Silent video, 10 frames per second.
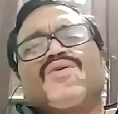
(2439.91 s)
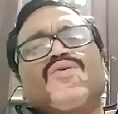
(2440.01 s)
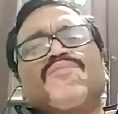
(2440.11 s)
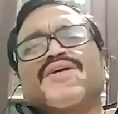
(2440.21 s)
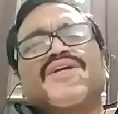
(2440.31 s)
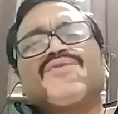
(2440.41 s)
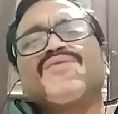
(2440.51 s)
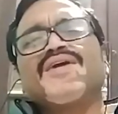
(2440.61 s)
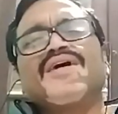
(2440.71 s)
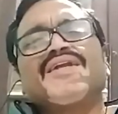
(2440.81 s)
no
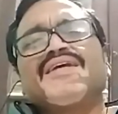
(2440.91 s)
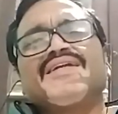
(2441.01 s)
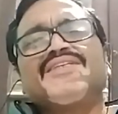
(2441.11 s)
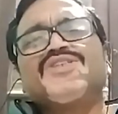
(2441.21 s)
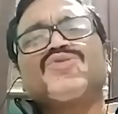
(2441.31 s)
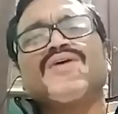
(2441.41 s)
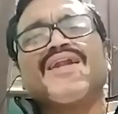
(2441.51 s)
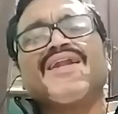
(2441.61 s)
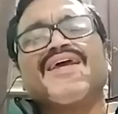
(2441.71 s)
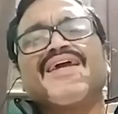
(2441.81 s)
particular ritual